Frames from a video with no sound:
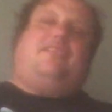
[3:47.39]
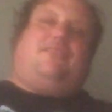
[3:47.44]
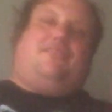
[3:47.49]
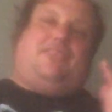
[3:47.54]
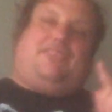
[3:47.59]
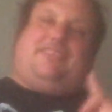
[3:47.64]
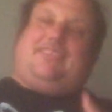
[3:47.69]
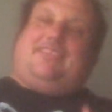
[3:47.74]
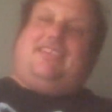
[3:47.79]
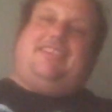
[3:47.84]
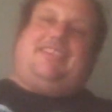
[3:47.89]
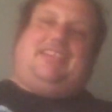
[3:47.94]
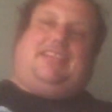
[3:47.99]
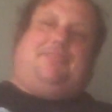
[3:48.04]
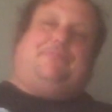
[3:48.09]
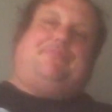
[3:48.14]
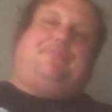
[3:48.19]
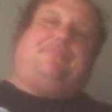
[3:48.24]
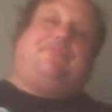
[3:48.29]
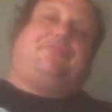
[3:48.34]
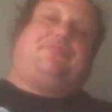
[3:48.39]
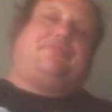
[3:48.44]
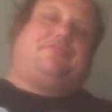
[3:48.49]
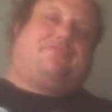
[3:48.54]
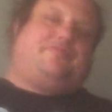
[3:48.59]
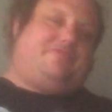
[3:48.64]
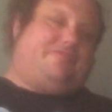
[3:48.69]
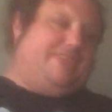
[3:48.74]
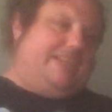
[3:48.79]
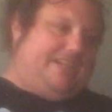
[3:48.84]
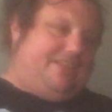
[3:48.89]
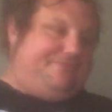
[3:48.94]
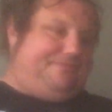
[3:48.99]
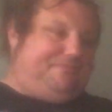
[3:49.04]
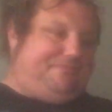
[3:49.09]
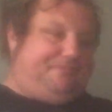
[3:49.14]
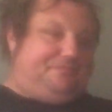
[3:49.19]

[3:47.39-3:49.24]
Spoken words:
which is a good thing. Now,